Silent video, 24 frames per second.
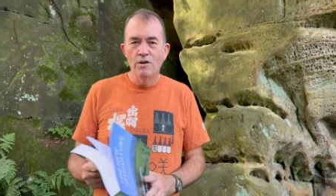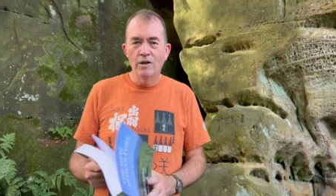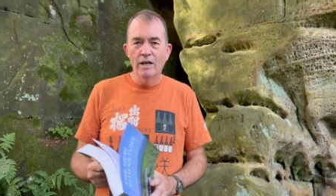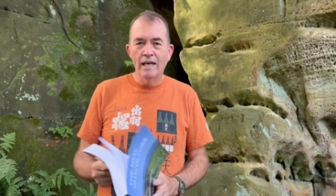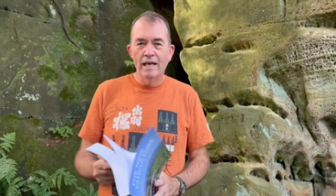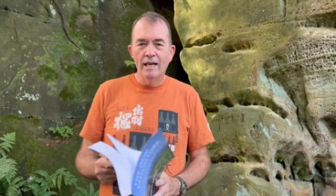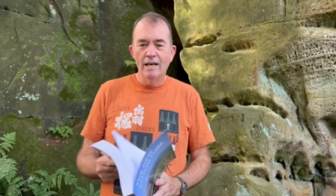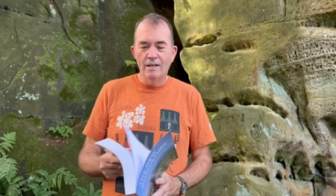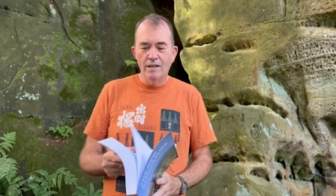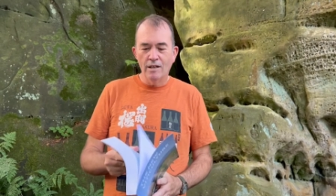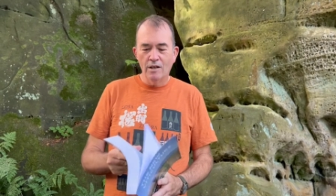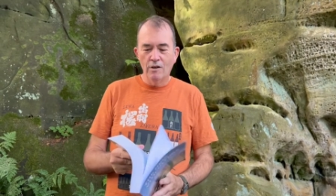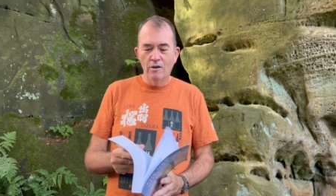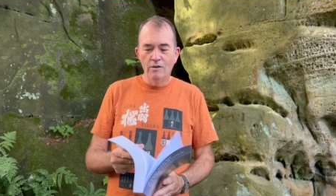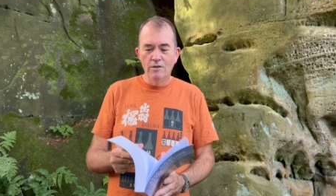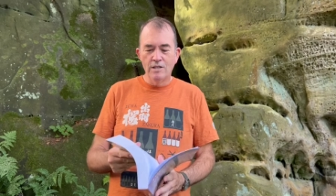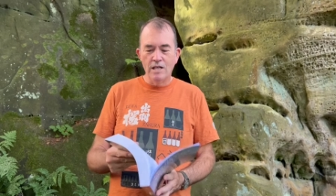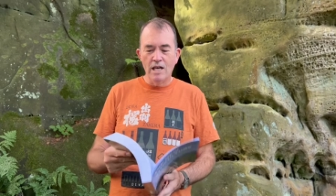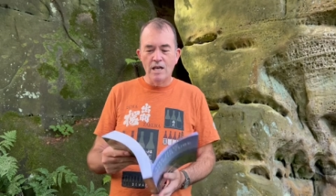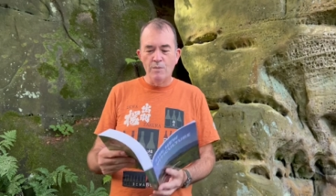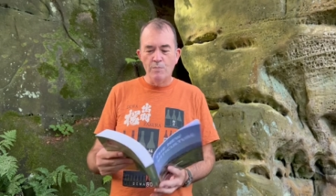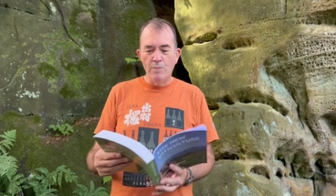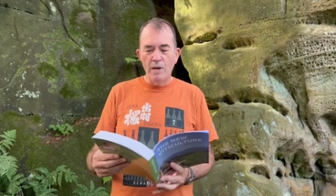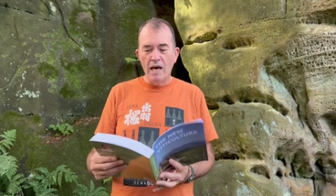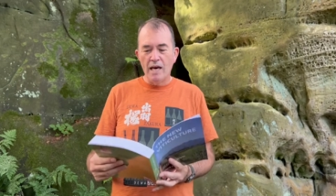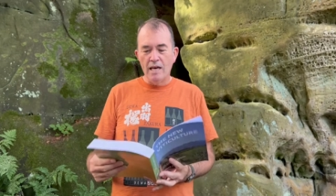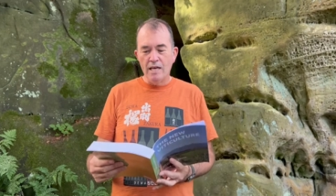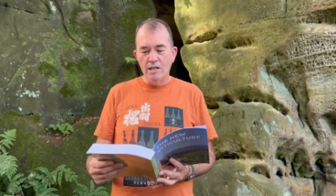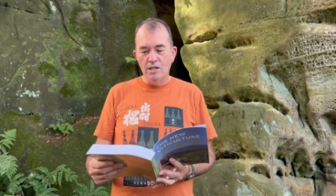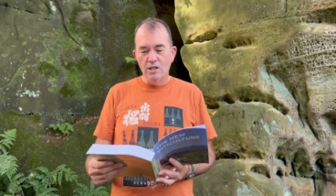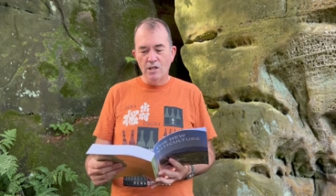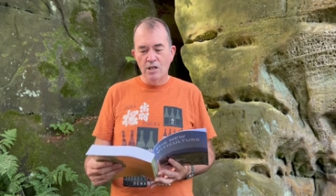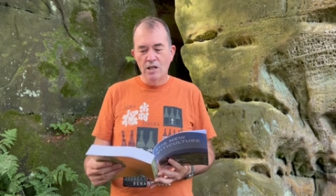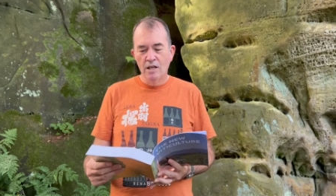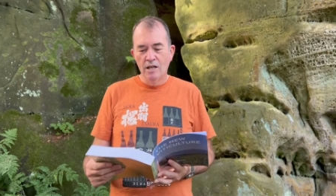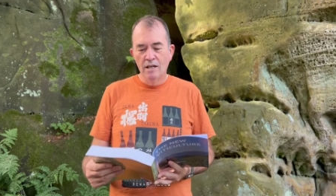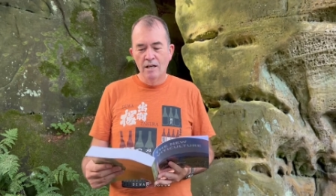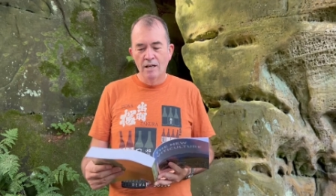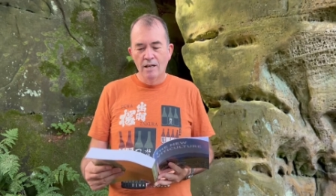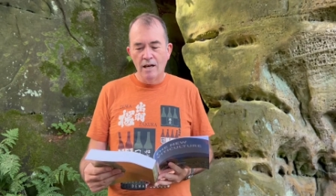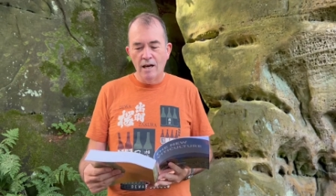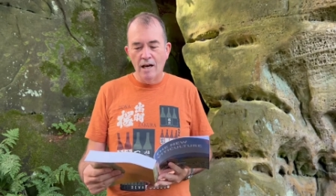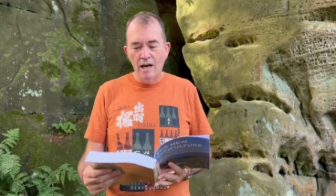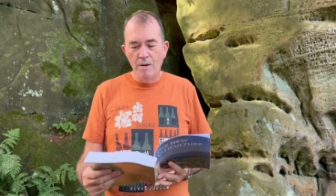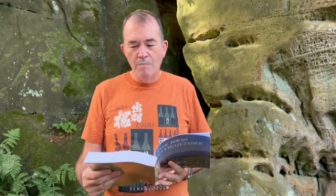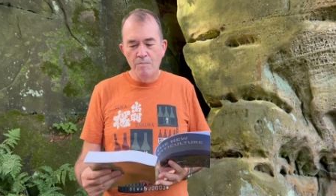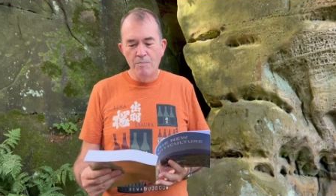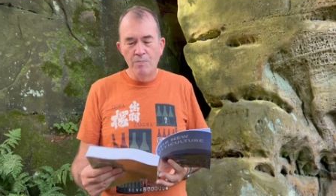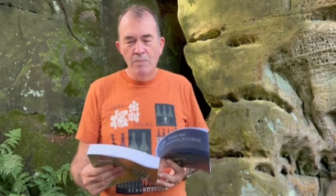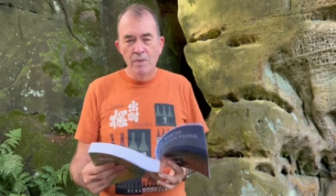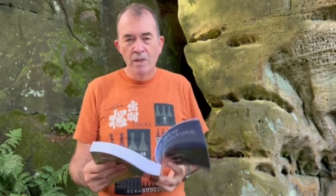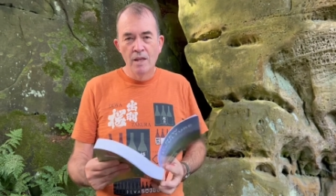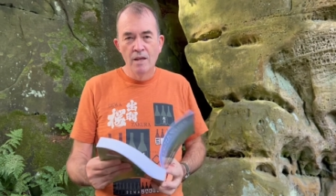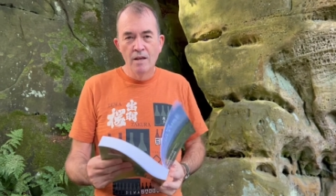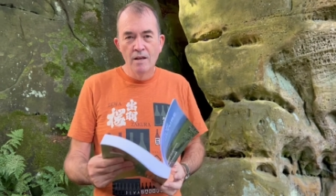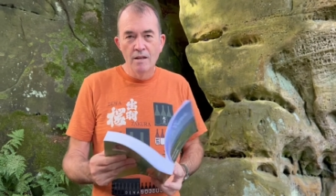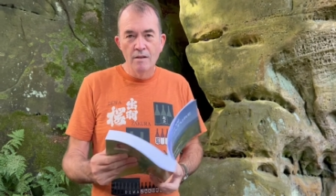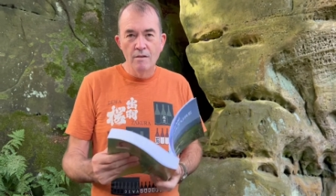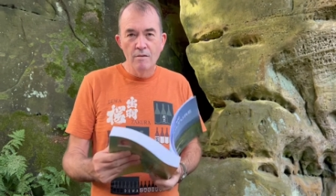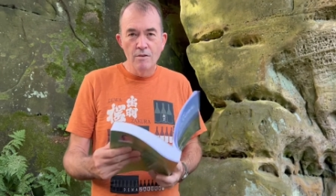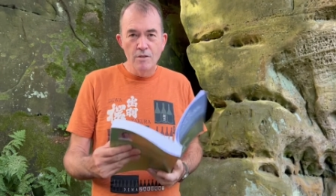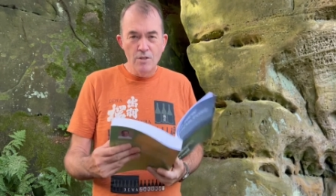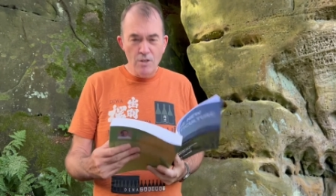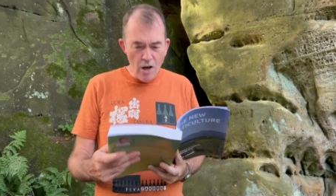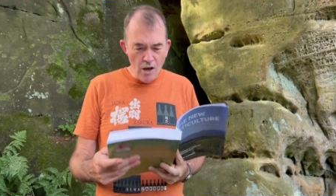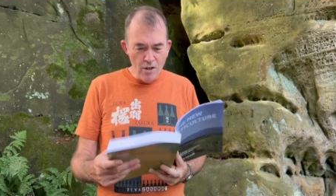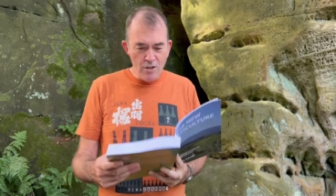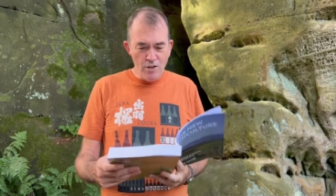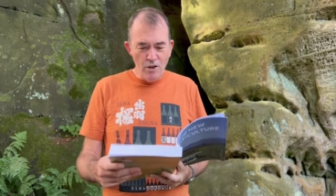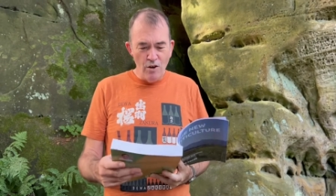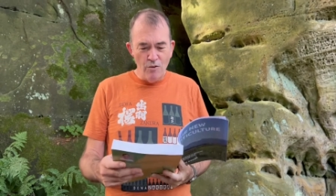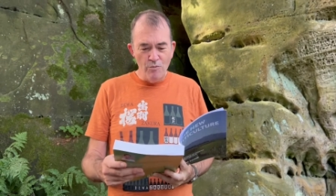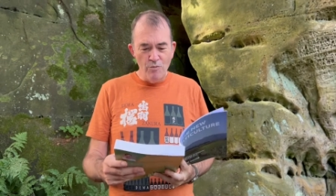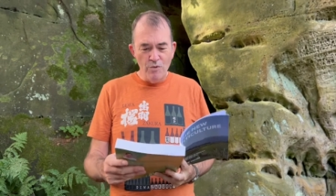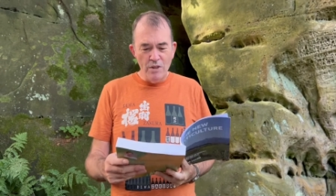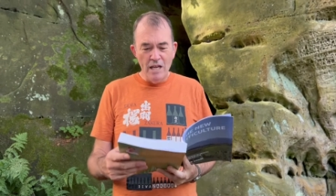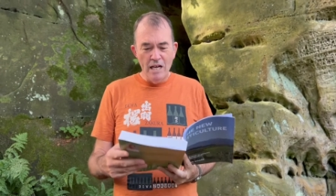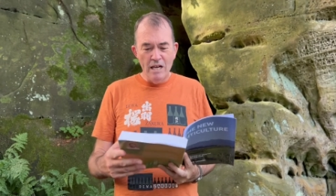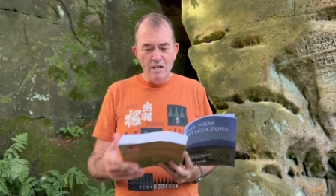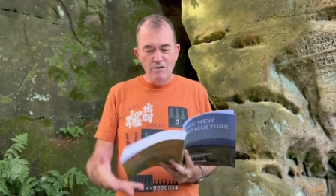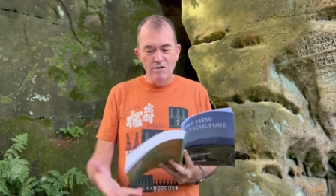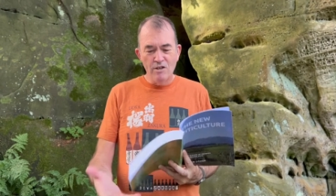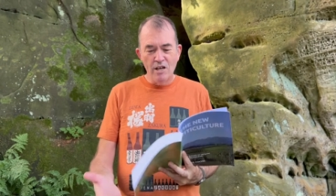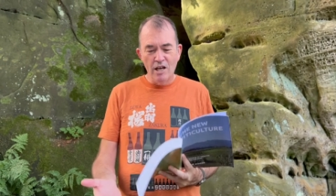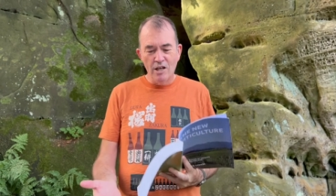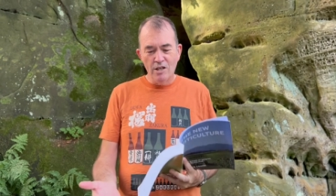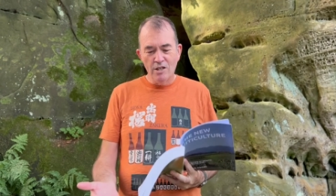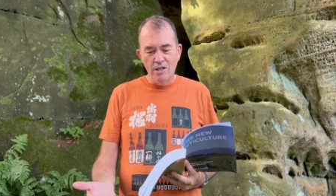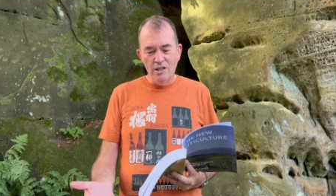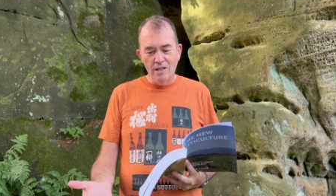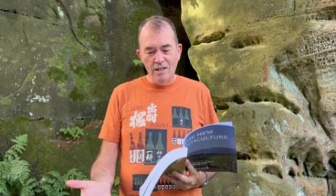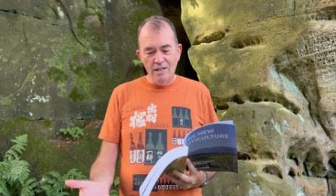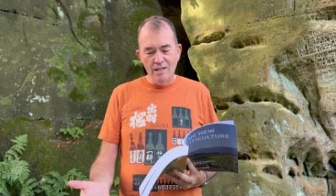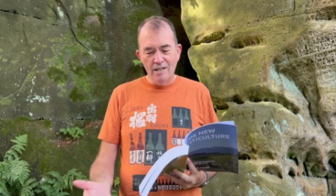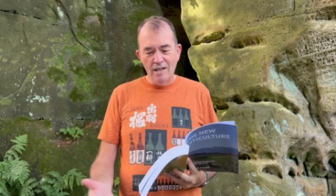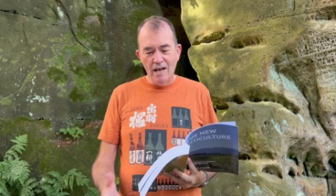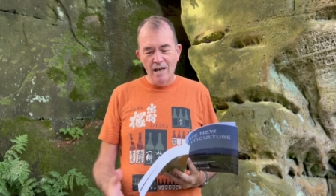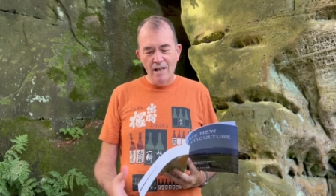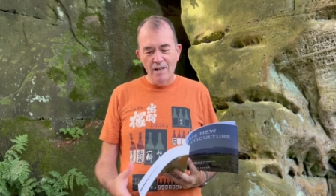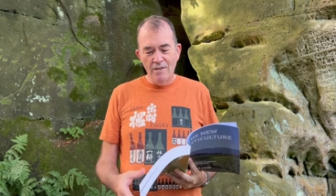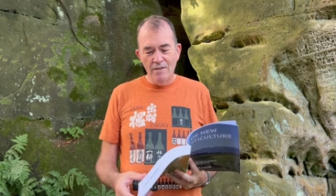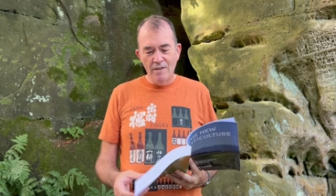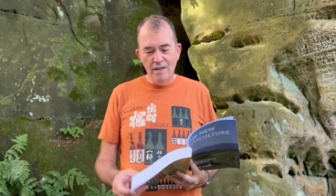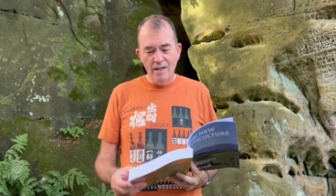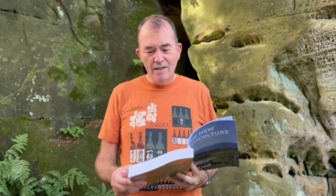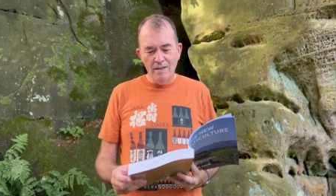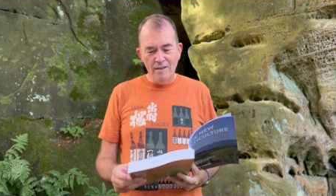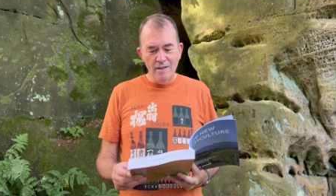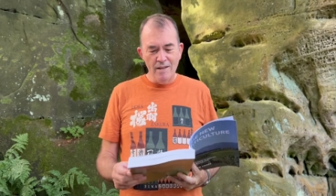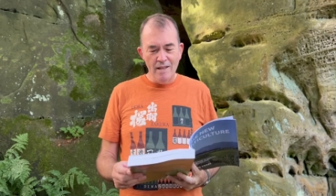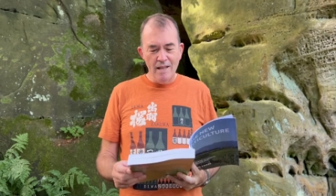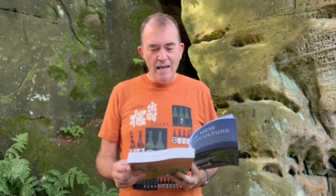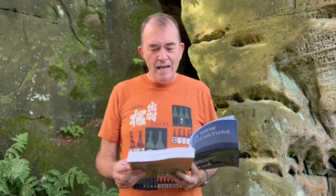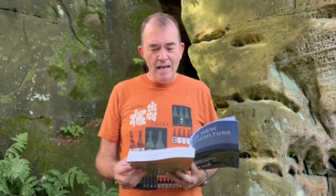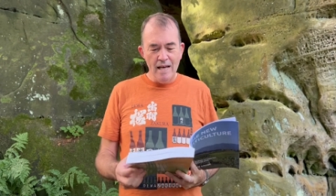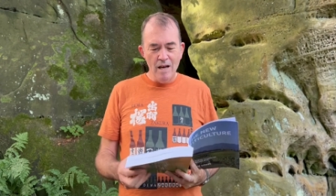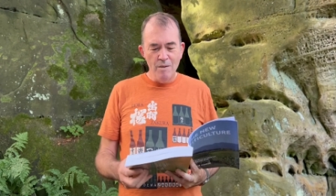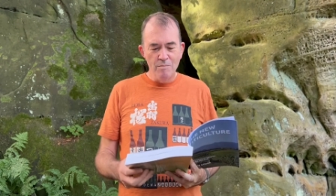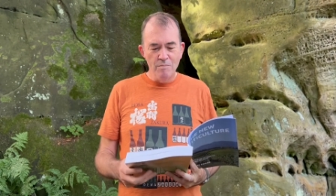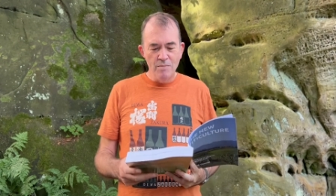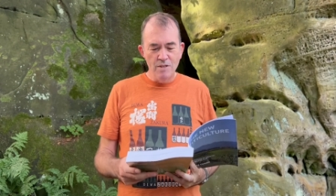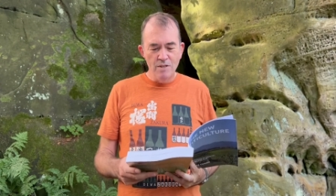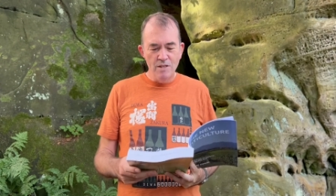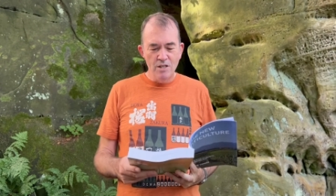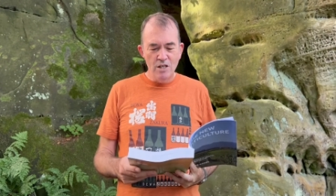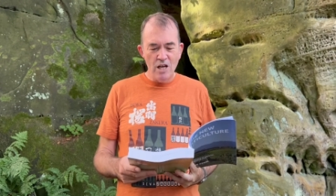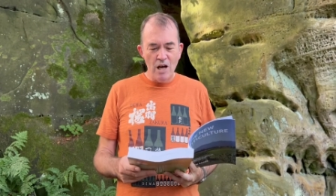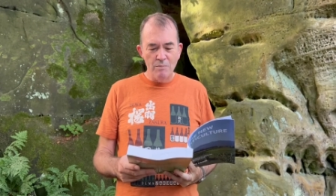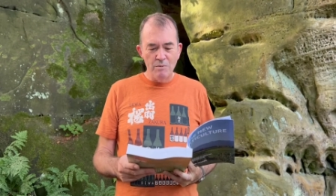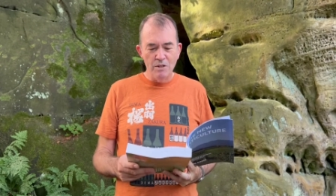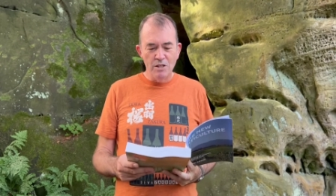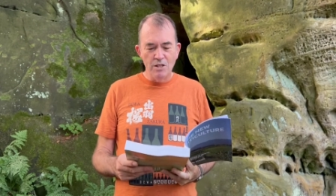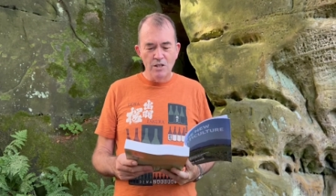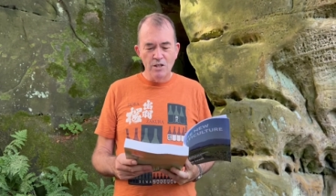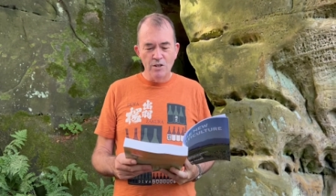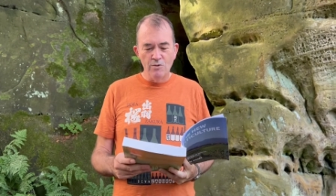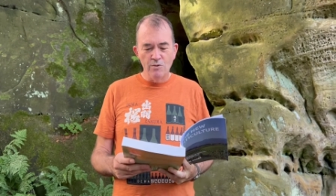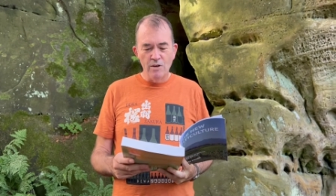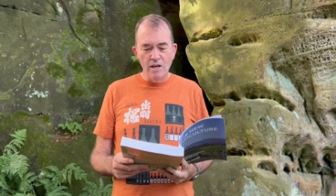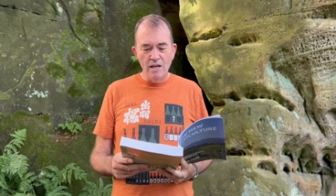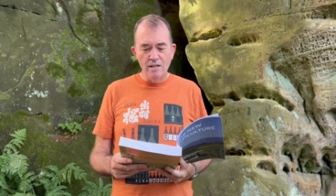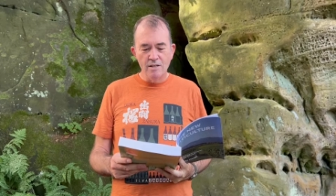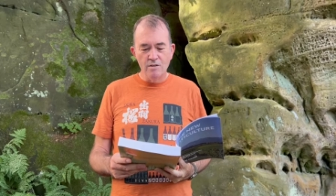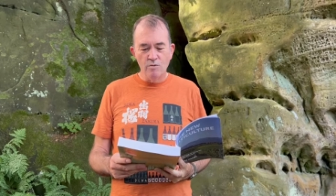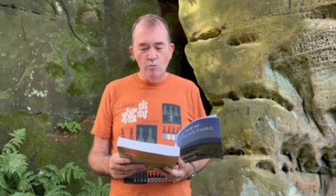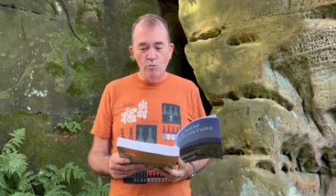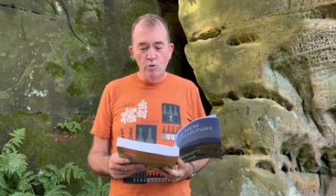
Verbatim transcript: looking at the content page, um, starts off with an introduction and the, the um, chapter two is